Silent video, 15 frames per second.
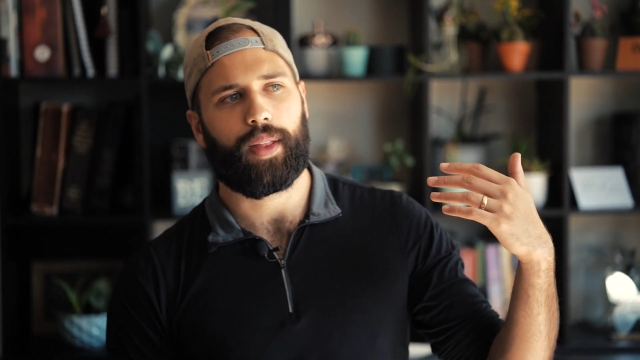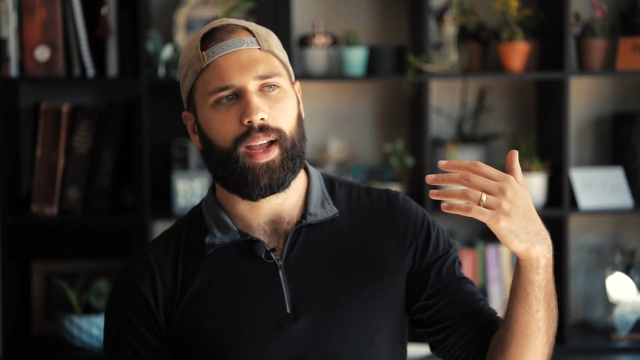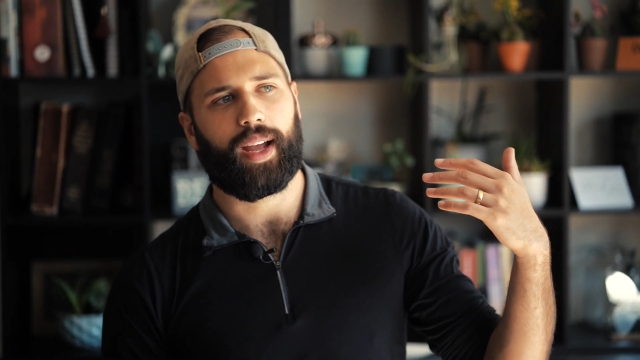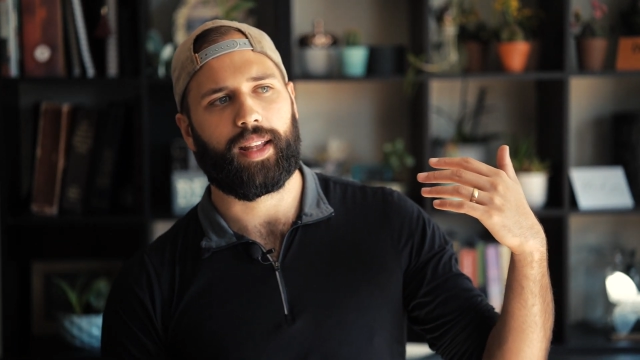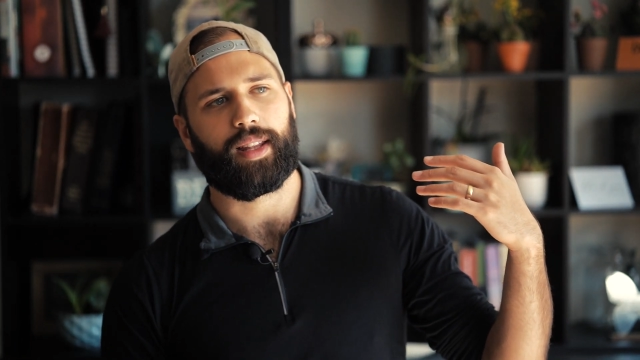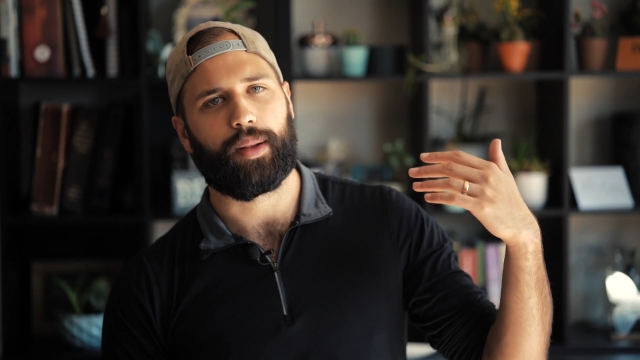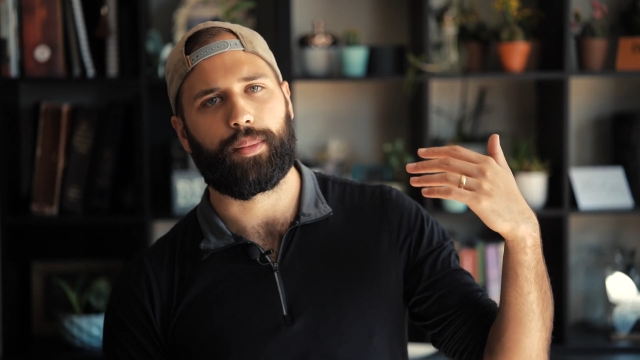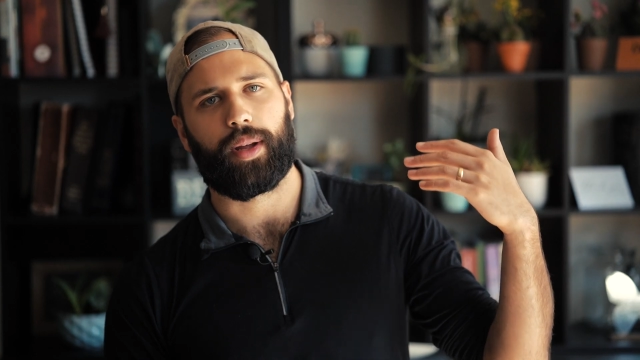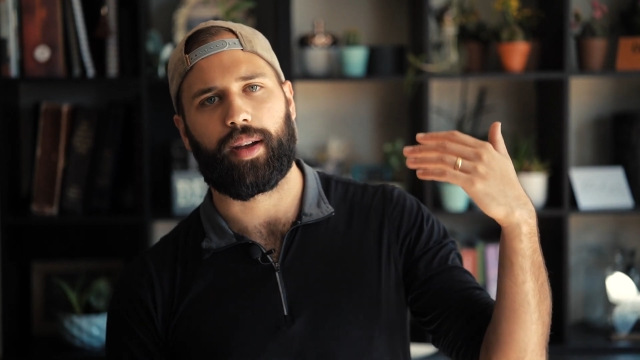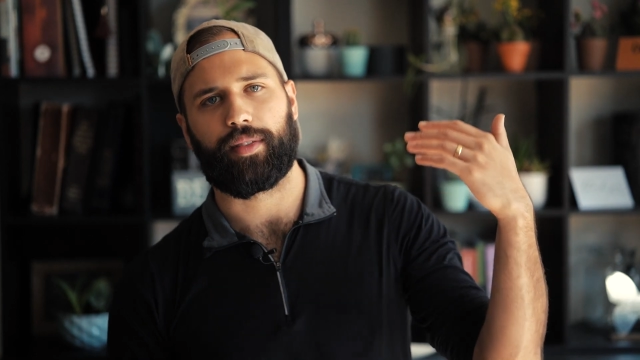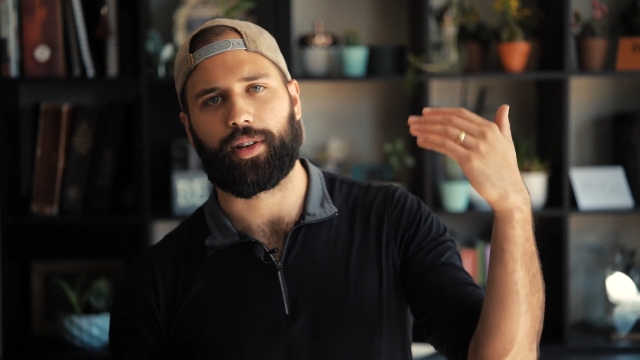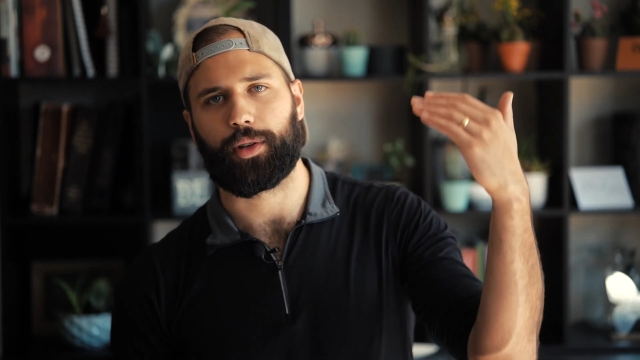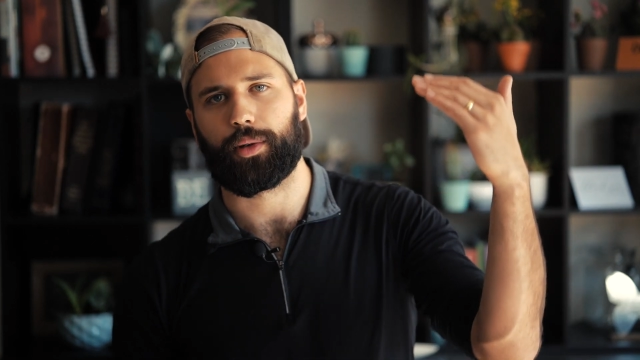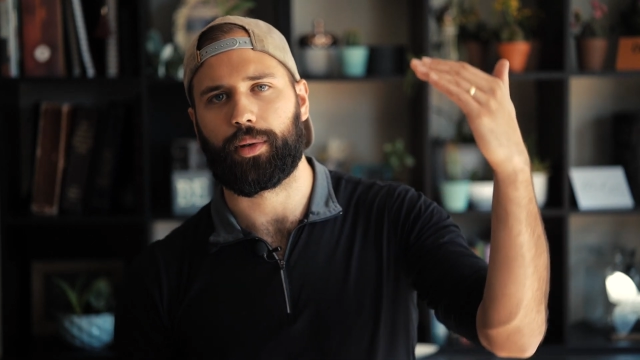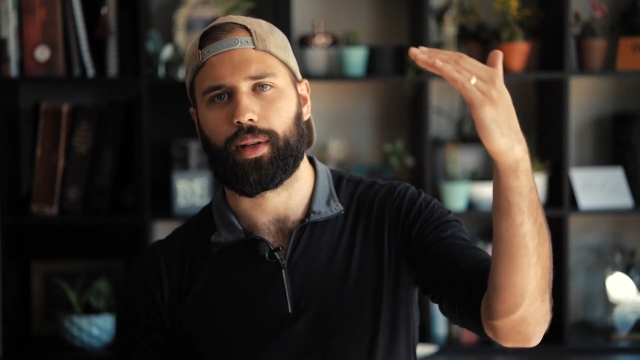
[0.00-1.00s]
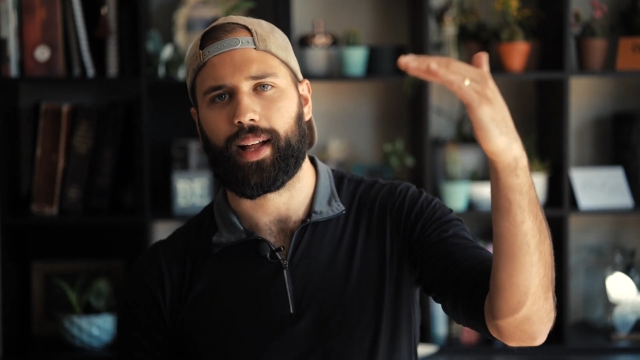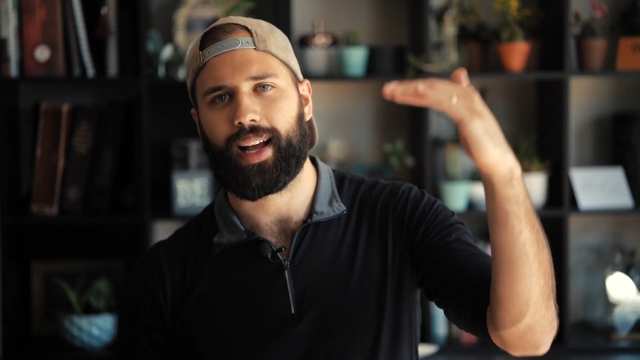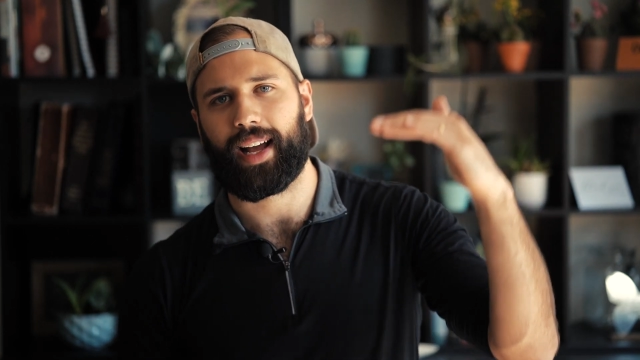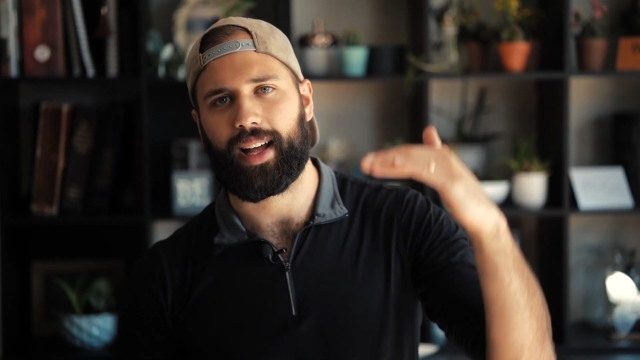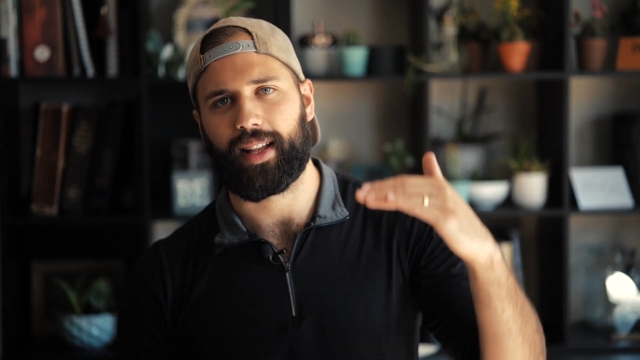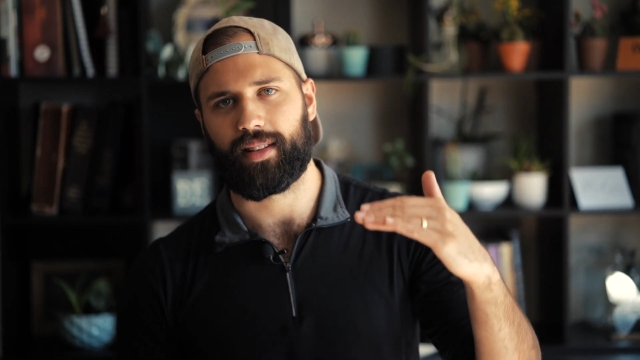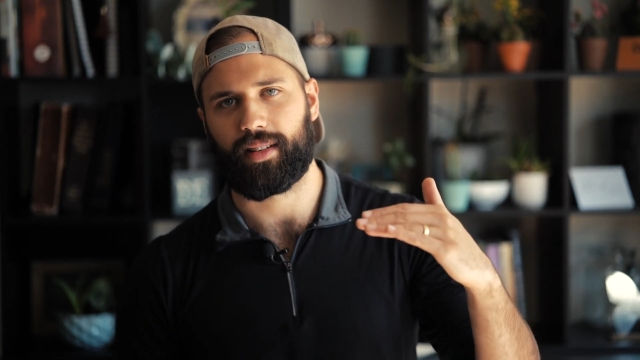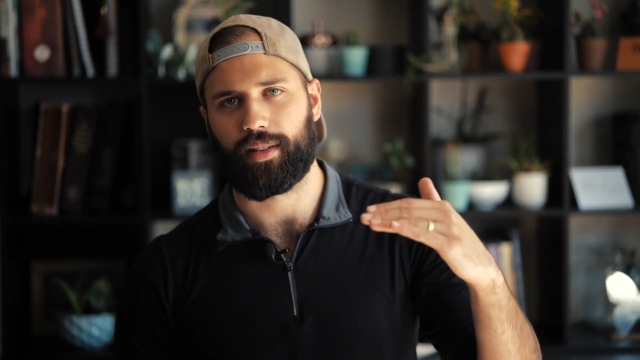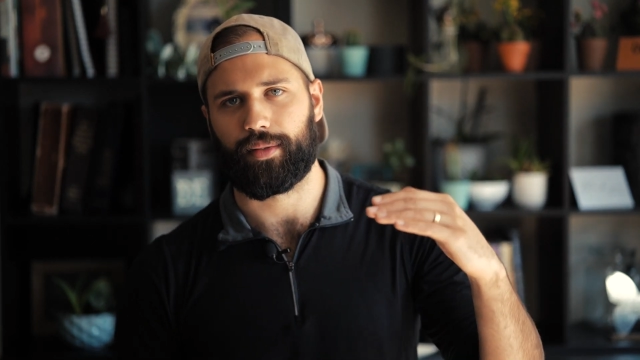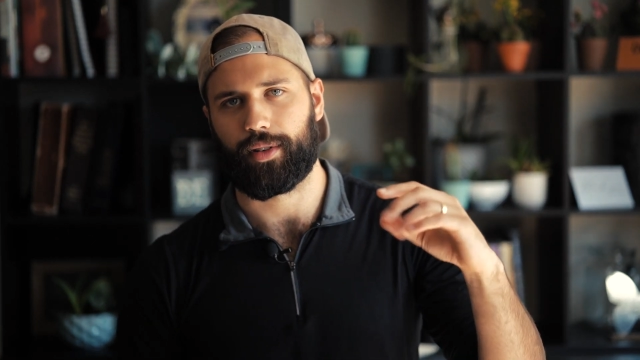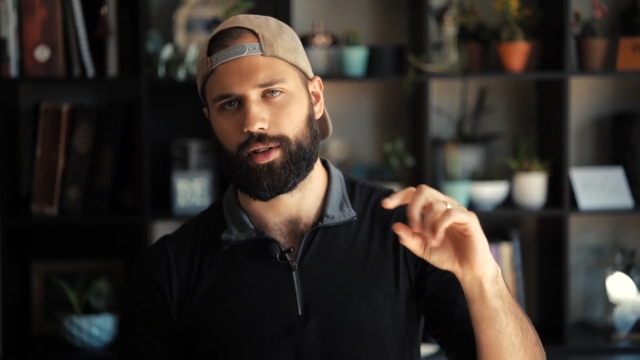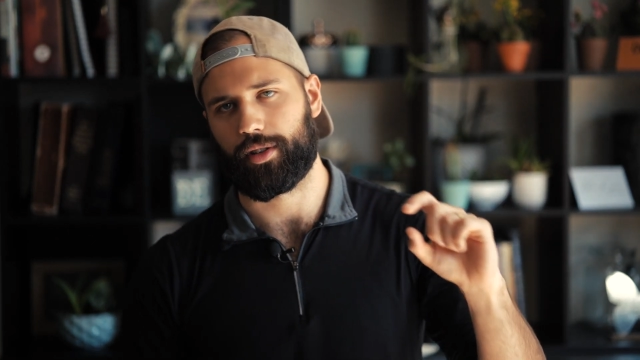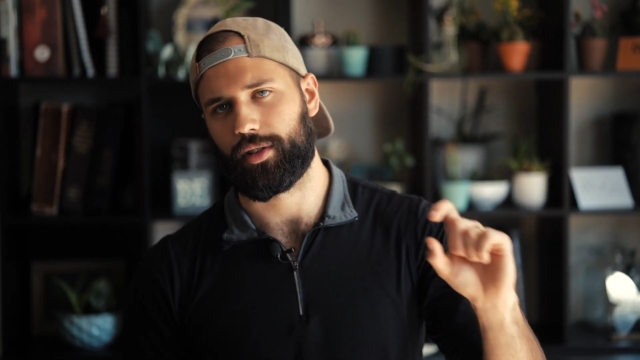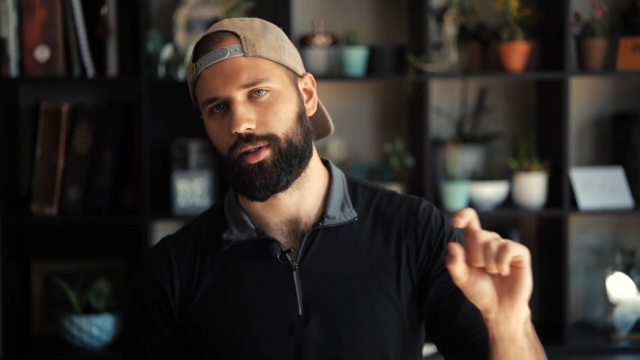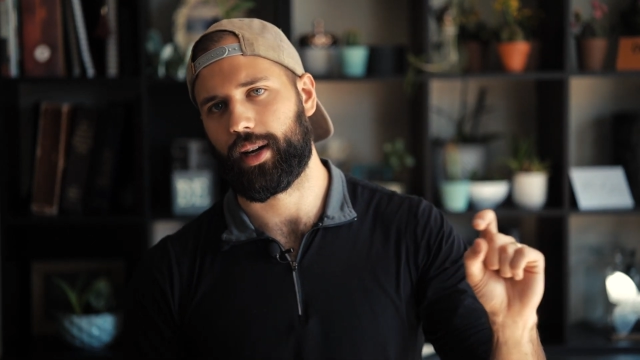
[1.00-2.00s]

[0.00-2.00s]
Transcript: And then we have our Google Ads conversion